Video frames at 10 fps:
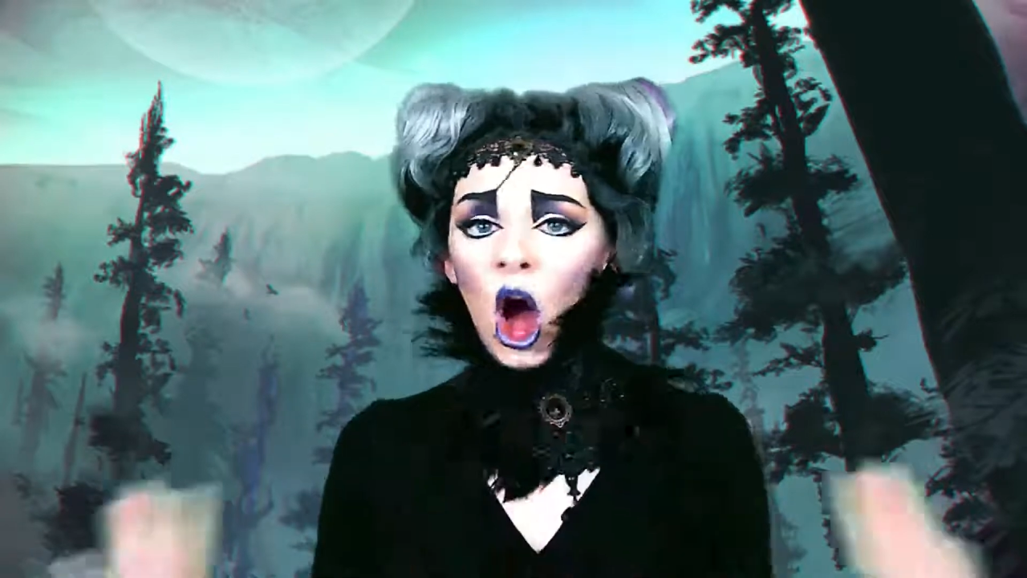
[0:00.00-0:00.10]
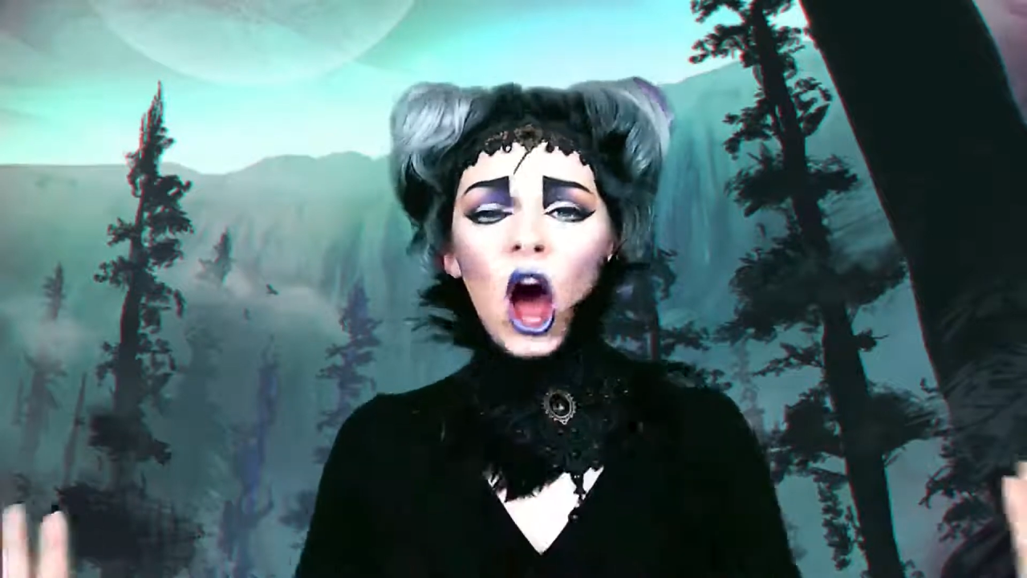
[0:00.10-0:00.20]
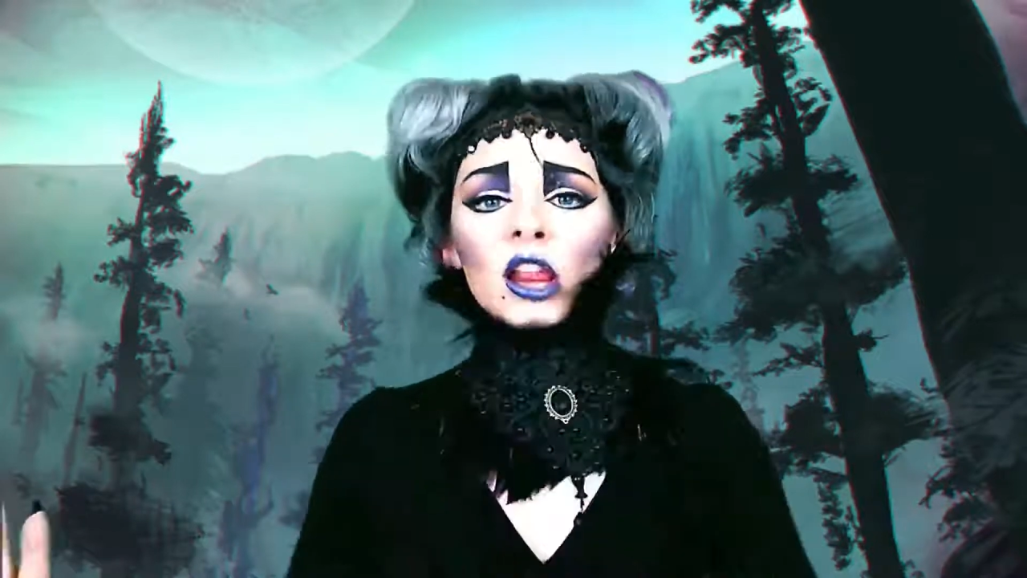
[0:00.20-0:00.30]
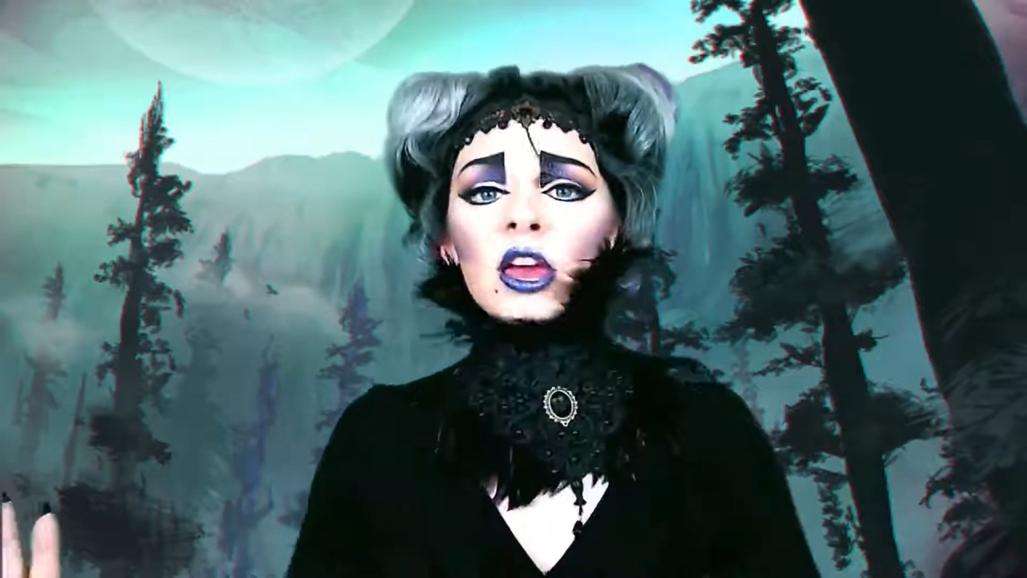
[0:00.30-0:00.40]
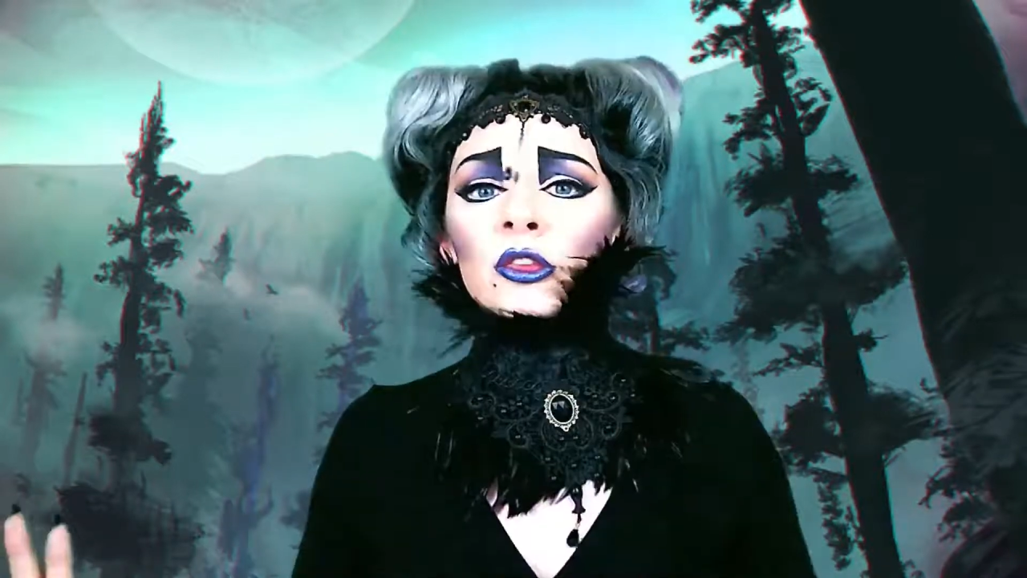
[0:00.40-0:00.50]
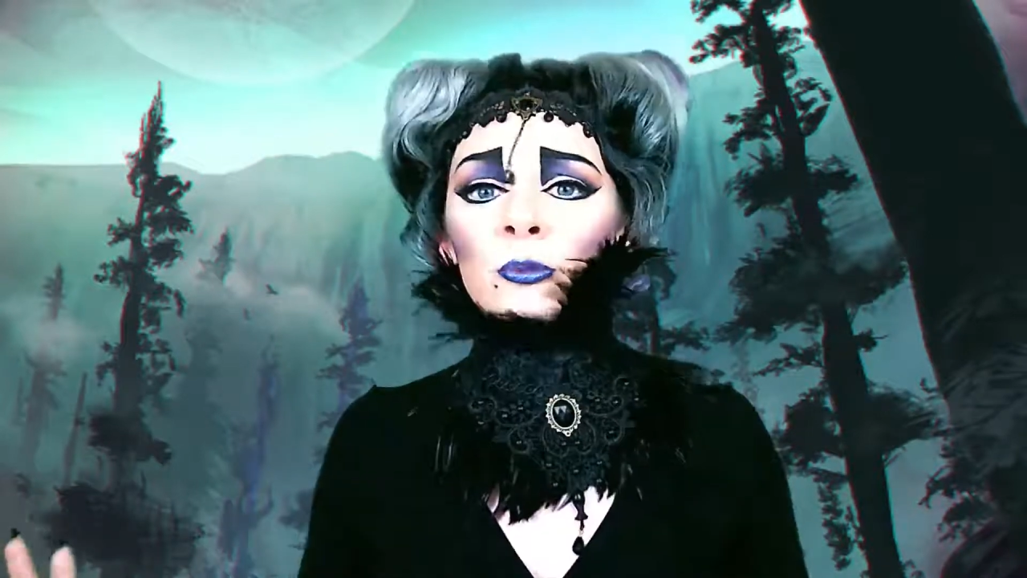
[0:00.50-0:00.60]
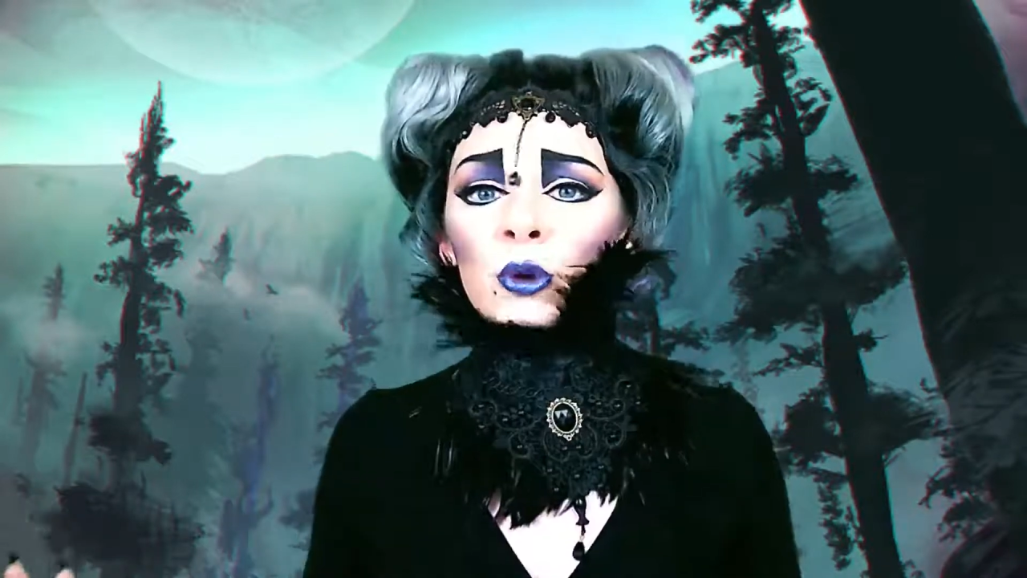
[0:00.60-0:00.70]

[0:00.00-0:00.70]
all other